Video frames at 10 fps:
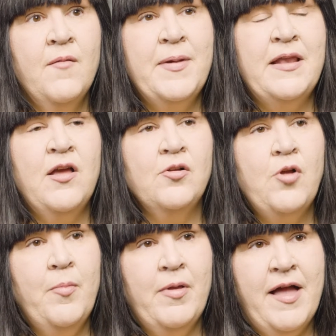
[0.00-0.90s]
Being a
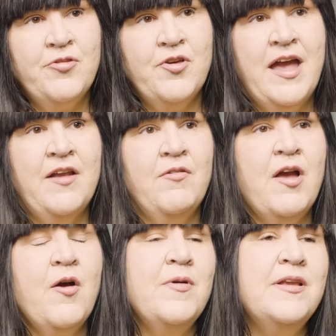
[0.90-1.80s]
global educator, I
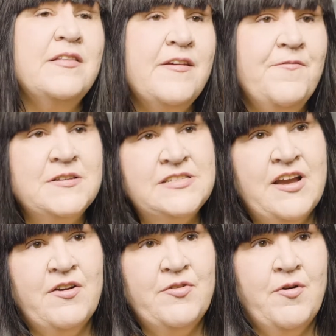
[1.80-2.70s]
go into different
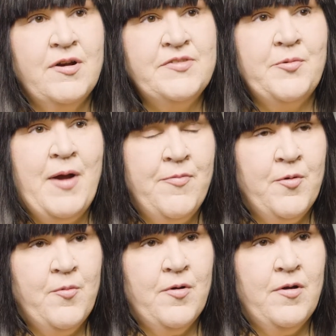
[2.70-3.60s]
territories around the
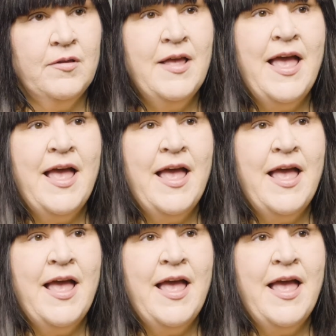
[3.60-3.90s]
world,